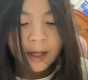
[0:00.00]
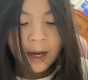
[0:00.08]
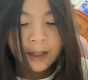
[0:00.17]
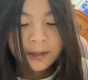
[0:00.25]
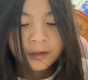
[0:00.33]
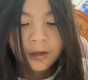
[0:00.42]

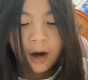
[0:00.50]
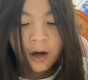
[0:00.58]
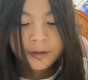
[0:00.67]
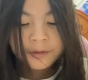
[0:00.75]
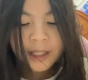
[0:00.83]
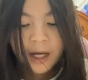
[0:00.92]
and
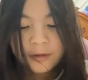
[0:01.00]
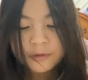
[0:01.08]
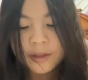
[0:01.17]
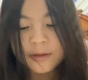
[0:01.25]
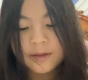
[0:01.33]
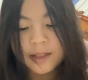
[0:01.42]
gone down
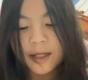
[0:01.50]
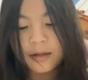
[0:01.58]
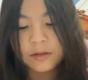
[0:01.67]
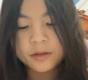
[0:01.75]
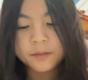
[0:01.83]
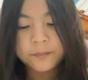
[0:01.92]
the
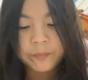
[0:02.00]
stairs.